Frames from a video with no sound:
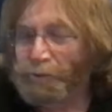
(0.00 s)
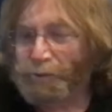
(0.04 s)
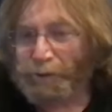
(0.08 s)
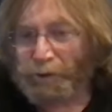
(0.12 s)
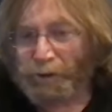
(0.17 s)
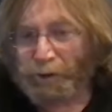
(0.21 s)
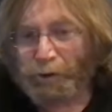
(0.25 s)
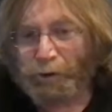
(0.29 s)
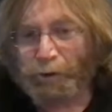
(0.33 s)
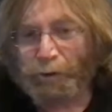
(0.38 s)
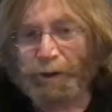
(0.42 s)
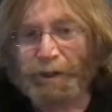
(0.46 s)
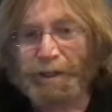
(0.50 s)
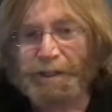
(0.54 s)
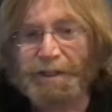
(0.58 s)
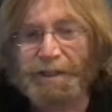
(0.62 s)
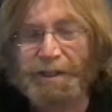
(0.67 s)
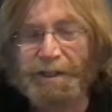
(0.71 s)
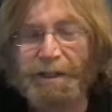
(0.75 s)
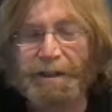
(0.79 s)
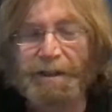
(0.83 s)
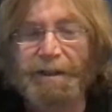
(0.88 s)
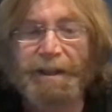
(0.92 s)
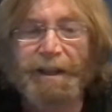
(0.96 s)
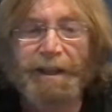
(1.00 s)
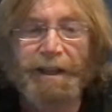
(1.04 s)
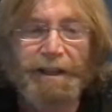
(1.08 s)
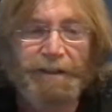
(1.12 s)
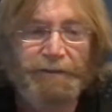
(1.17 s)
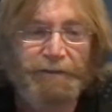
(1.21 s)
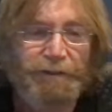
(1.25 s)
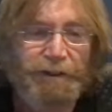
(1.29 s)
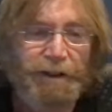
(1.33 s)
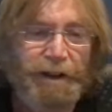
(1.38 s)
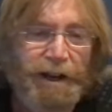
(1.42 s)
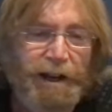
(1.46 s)
decrease the need
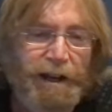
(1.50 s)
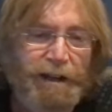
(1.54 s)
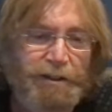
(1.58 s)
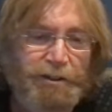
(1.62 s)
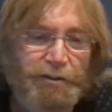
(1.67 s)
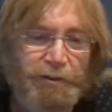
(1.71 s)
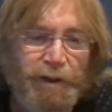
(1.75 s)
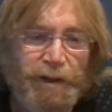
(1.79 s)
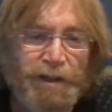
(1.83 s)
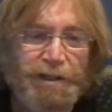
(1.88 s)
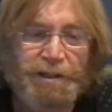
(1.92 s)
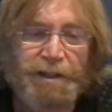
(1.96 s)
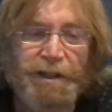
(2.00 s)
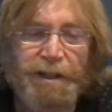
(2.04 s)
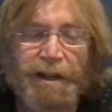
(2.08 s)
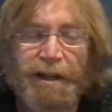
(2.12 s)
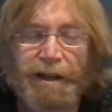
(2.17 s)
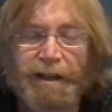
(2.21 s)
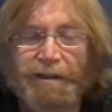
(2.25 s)
for contrast.